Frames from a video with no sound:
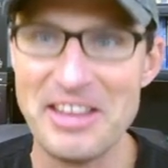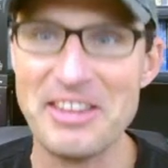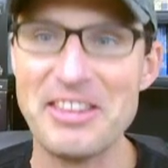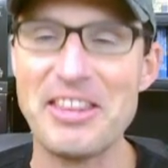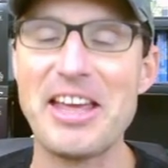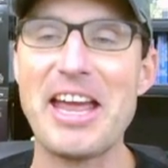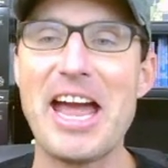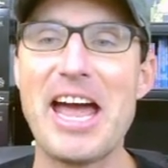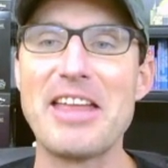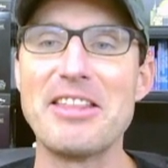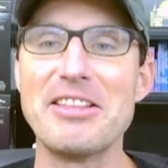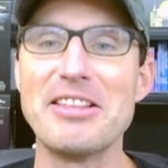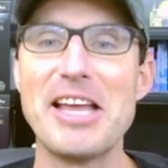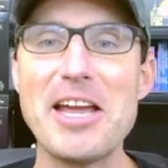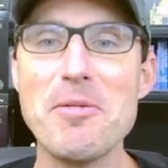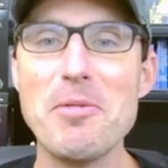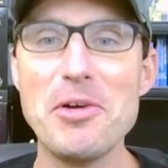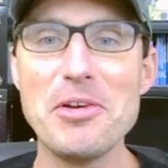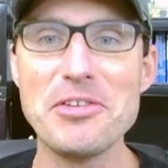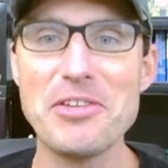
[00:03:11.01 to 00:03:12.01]
They had
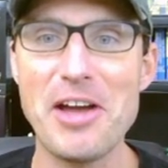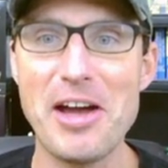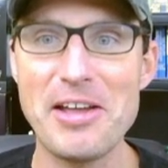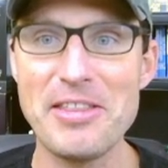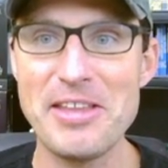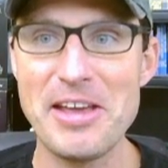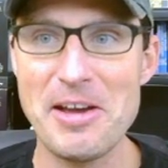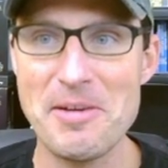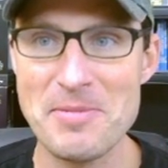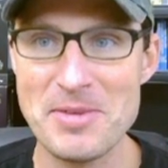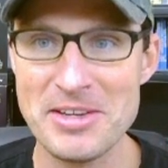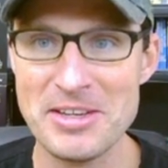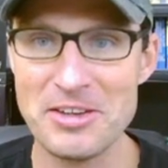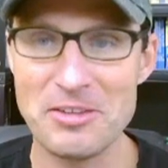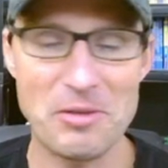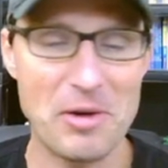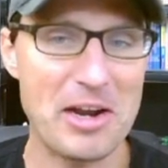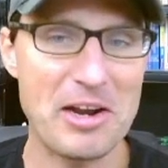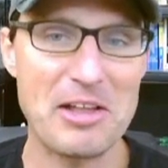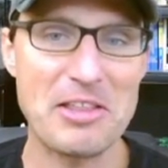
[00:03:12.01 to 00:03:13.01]
labels on them
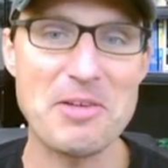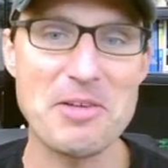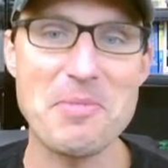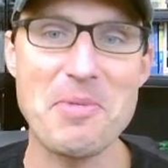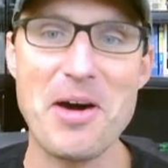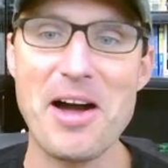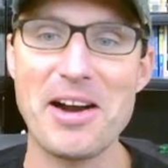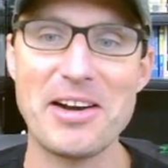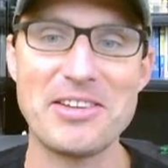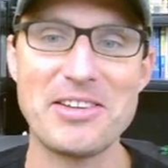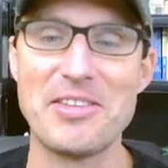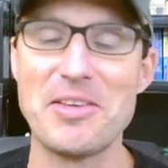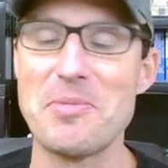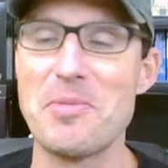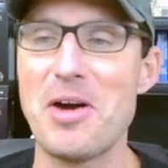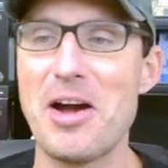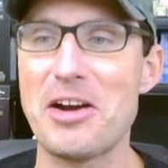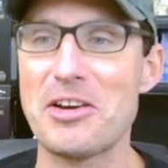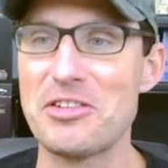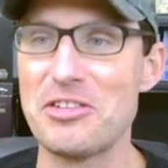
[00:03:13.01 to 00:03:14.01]
right on the box. The
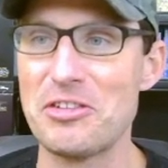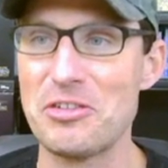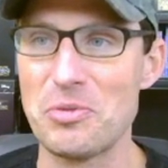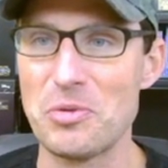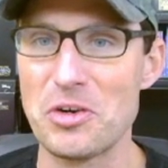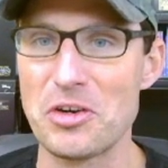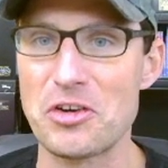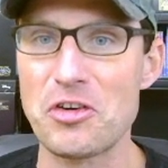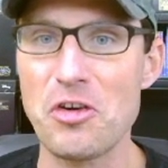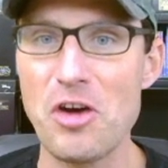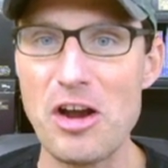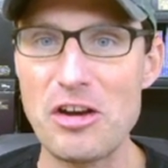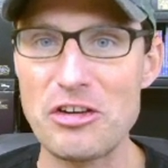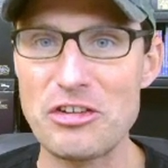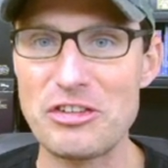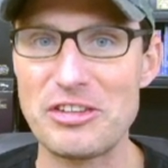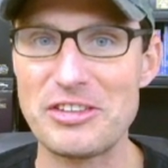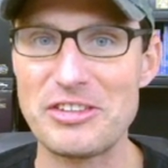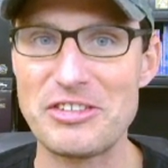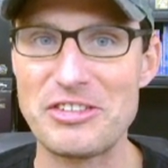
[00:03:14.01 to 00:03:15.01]
boxes were
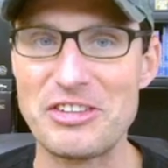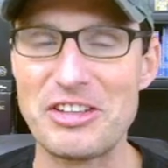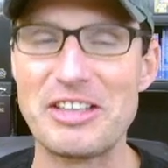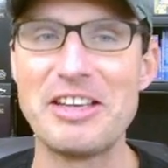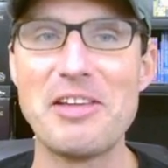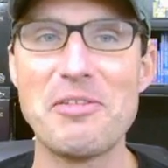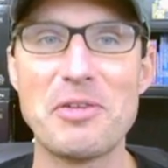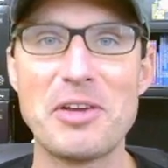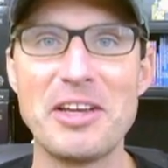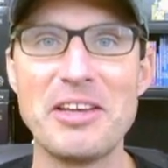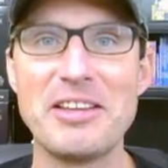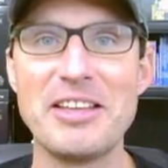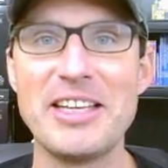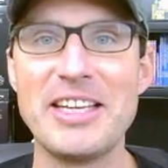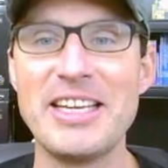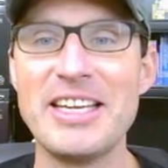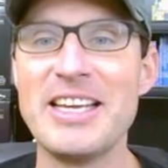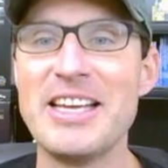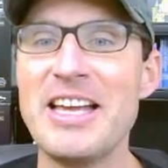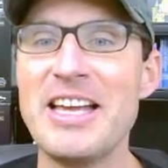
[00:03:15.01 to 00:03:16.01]
crushed
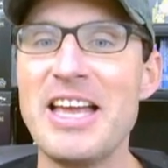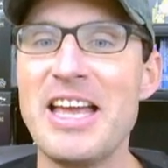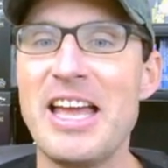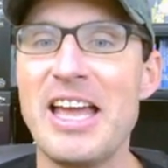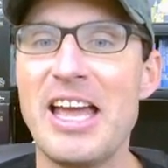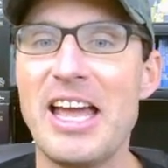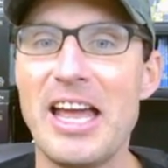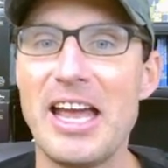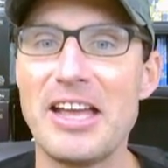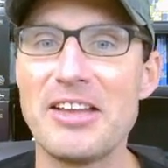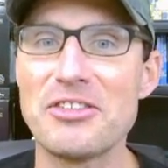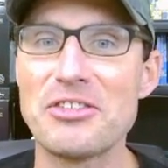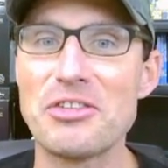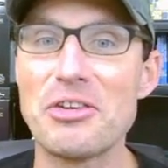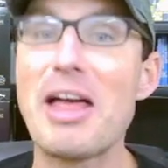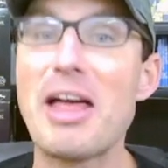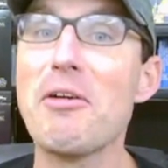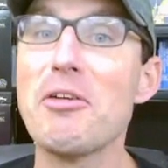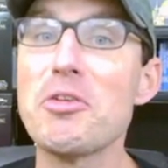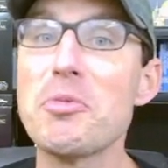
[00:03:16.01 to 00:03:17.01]
significantly. And so
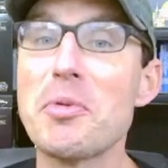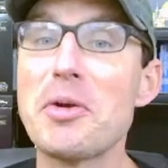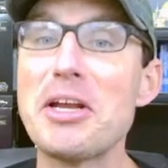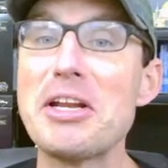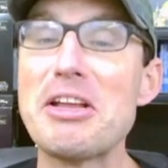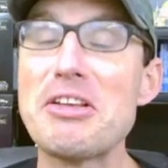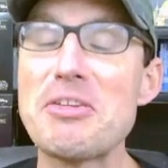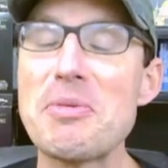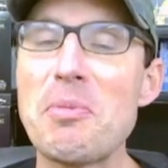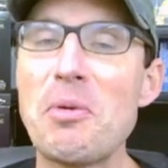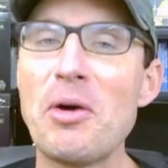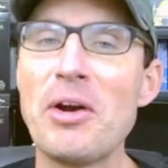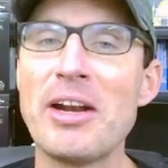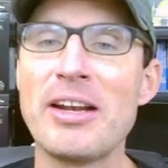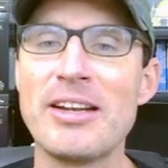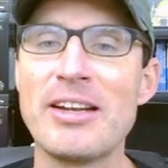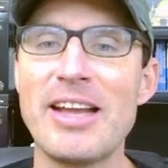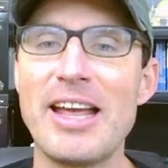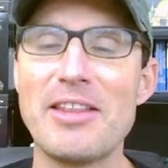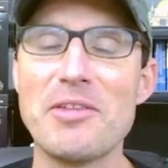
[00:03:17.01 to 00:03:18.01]
that was pretty
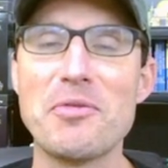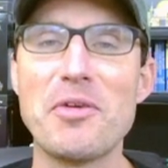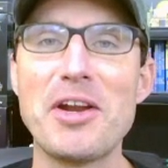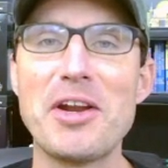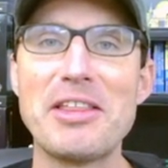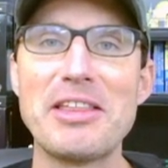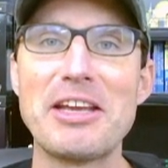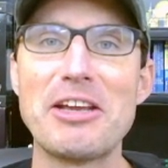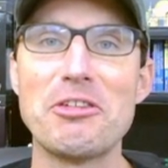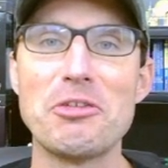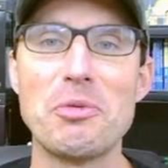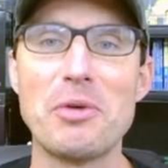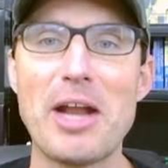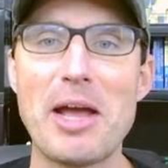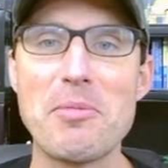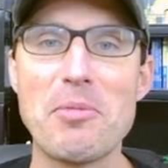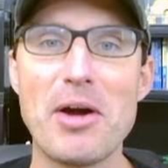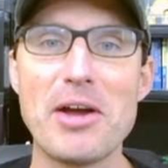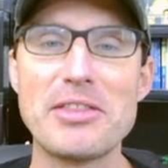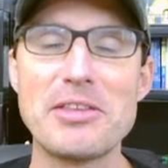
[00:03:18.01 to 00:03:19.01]
disappointing. And the funny thing is, when
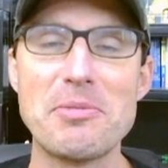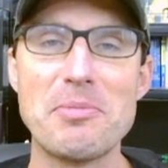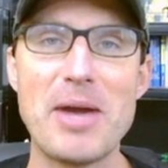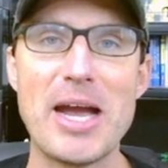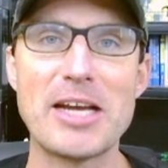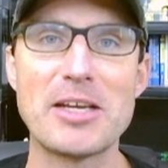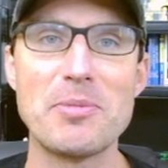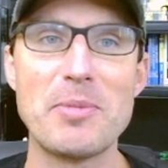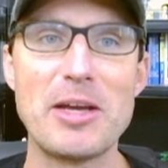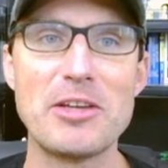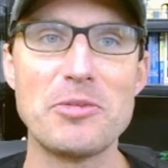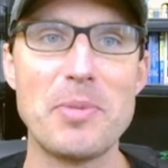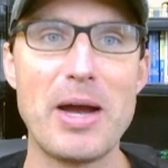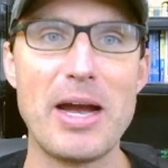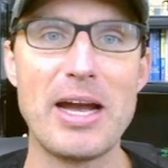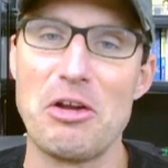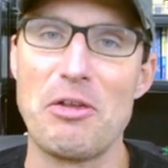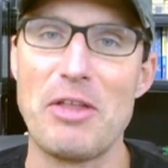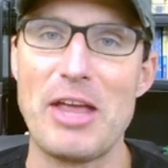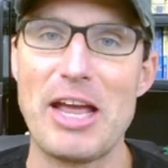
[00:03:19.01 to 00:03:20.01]
I brought them back to Best
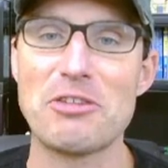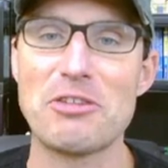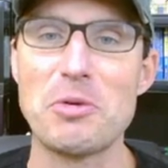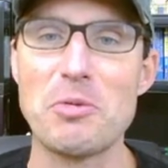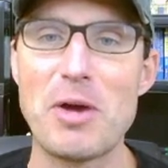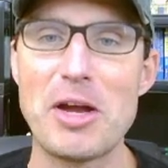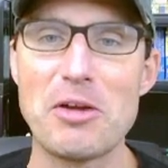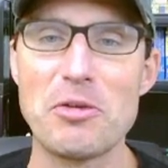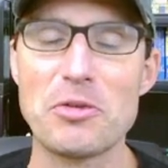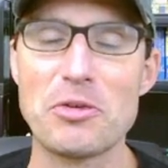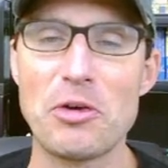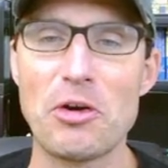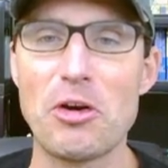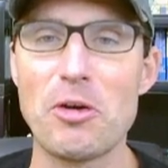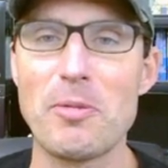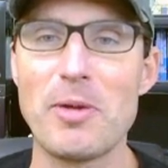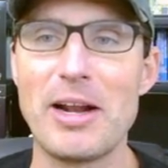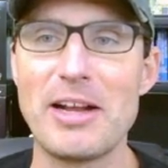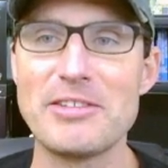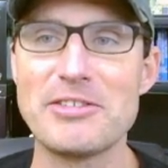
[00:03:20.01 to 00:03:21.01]
Buy, they asked me why you returned
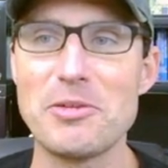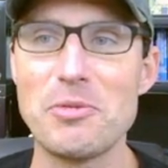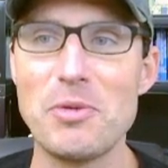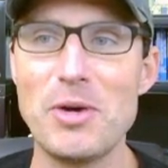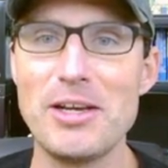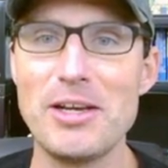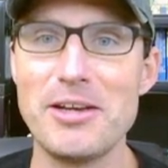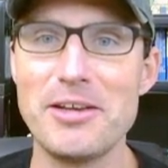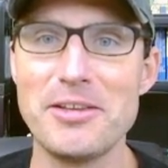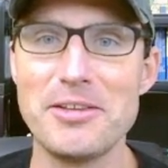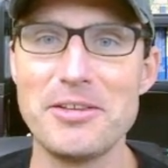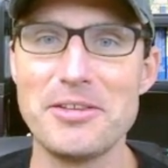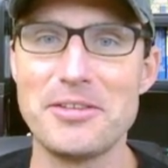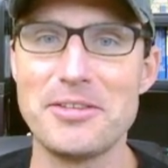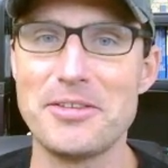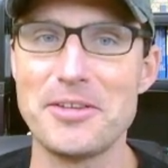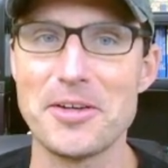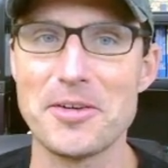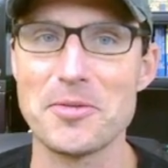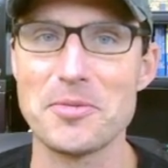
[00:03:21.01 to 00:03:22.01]
them. And I said, well,
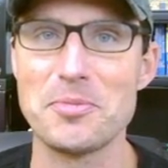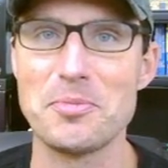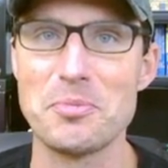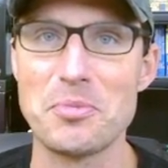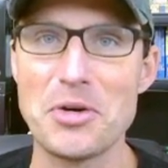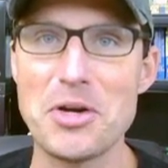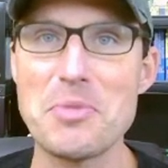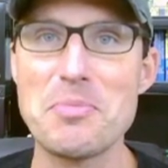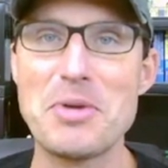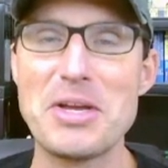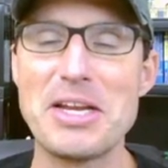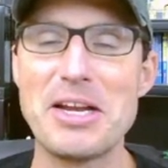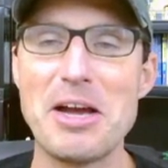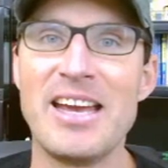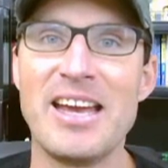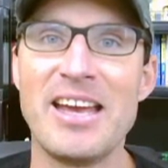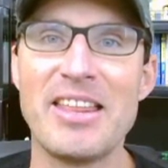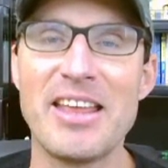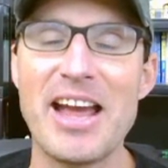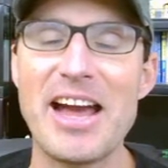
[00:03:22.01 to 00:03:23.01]
they're pretty beat
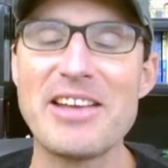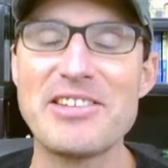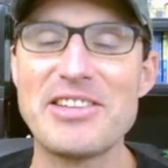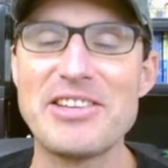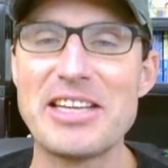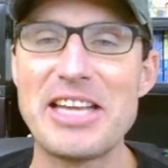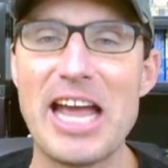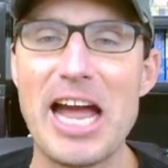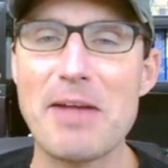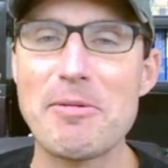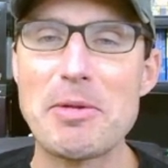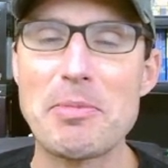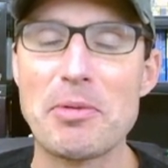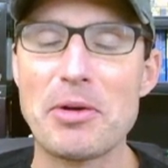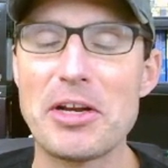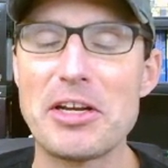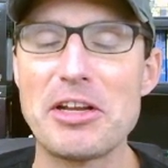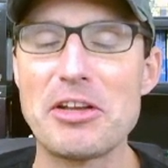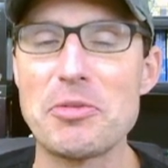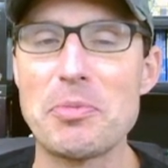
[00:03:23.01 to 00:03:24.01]
up. And the guy said, yeah, I'd be
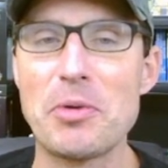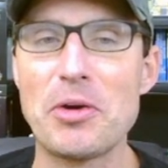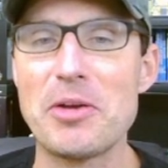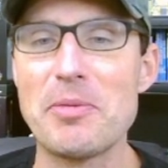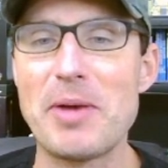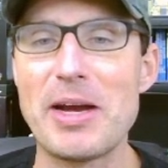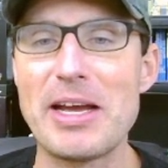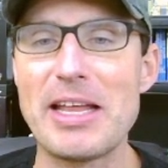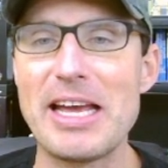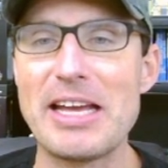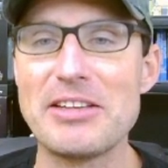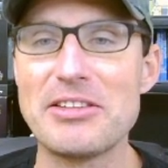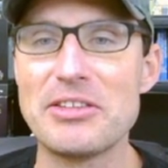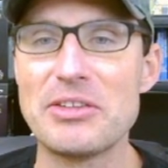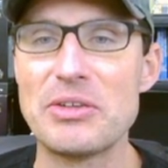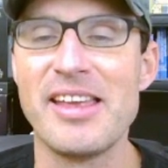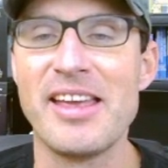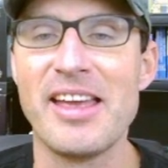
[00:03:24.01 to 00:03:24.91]
pretty disappointed by that too.